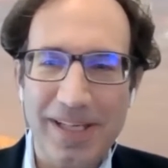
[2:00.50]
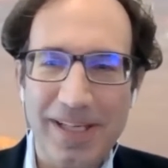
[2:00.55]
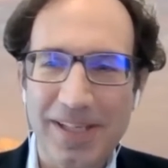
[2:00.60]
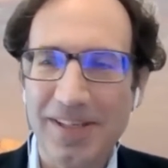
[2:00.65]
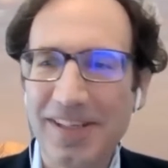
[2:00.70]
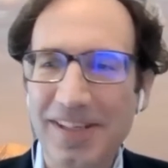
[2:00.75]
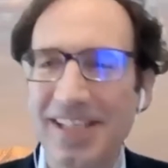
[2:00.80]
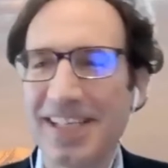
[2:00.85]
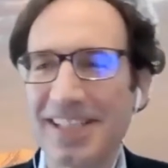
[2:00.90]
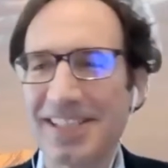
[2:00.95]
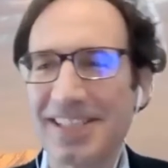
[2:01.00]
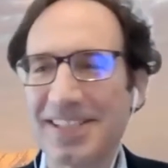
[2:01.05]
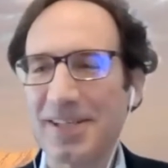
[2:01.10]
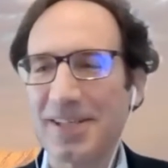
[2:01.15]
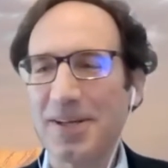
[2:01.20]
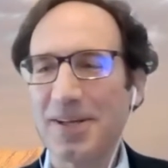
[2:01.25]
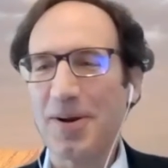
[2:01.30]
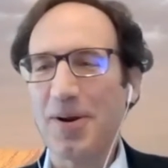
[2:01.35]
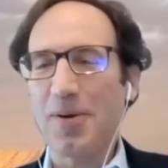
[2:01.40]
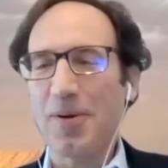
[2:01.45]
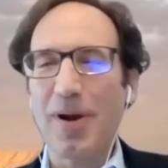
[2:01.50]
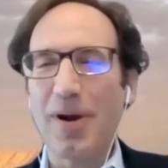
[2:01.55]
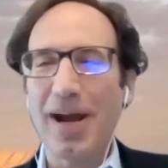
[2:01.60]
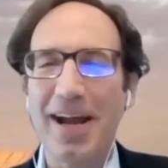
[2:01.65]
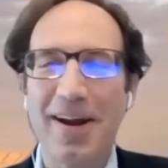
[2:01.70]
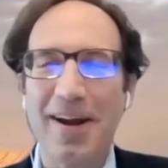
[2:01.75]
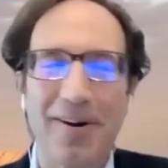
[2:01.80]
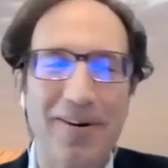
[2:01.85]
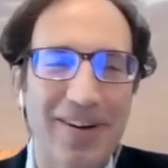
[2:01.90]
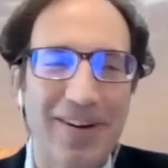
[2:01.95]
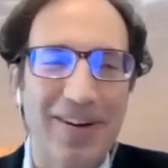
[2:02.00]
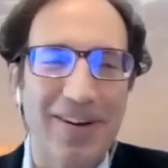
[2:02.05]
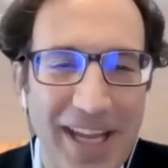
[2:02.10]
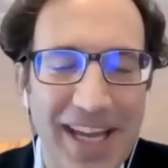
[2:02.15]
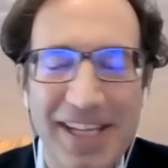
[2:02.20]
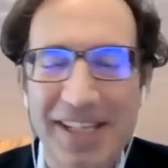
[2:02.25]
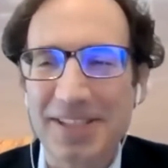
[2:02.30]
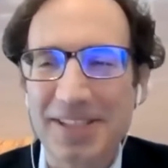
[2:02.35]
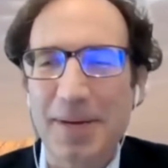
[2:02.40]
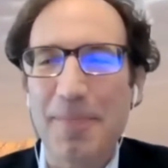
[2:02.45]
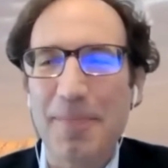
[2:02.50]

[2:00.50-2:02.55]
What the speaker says: goodness! Oh wow. Okay, because